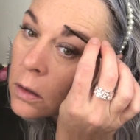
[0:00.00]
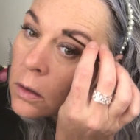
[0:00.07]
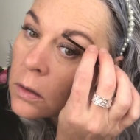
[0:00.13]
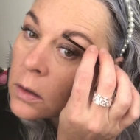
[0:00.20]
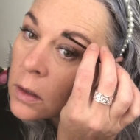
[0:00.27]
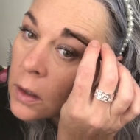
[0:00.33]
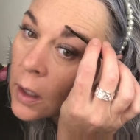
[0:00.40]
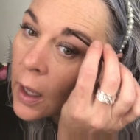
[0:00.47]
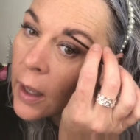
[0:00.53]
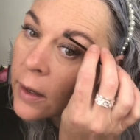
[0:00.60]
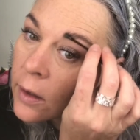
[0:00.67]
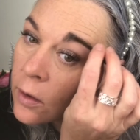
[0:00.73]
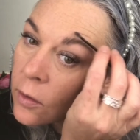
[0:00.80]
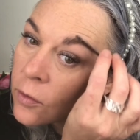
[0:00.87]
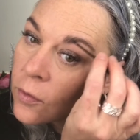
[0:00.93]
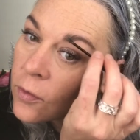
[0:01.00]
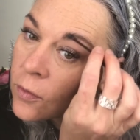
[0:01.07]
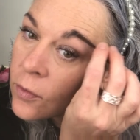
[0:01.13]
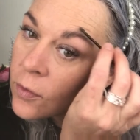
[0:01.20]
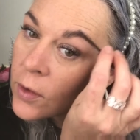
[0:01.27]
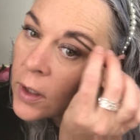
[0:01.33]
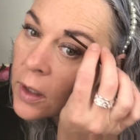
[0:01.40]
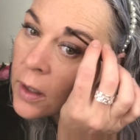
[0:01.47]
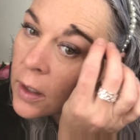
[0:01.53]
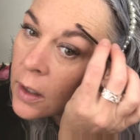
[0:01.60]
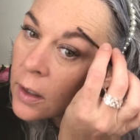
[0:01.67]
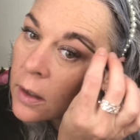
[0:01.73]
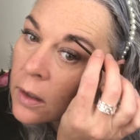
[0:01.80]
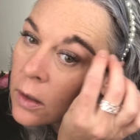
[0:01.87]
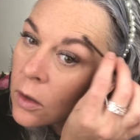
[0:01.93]
to kind of fill
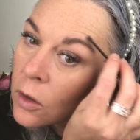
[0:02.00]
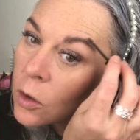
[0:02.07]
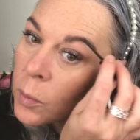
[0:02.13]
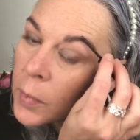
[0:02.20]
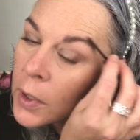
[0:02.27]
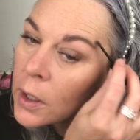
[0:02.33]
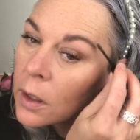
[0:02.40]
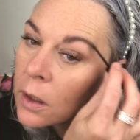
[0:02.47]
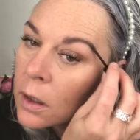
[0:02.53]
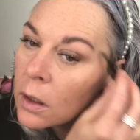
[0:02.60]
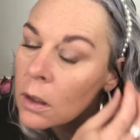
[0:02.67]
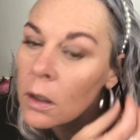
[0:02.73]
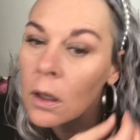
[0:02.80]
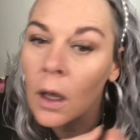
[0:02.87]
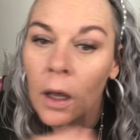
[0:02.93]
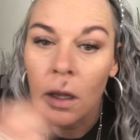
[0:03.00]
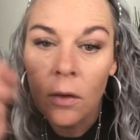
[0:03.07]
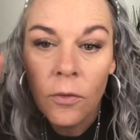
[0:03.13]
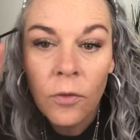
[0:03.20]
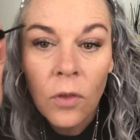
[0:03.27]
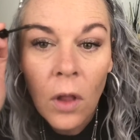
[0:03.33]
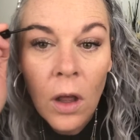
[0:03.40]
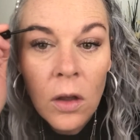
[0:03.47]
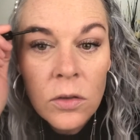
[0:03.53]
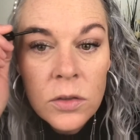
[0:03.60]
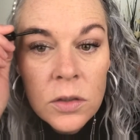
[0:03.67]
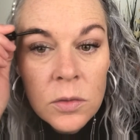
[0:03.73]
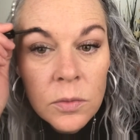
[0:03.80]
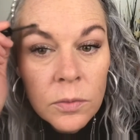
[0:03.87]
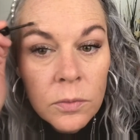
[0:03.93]
in a little bit. I've lost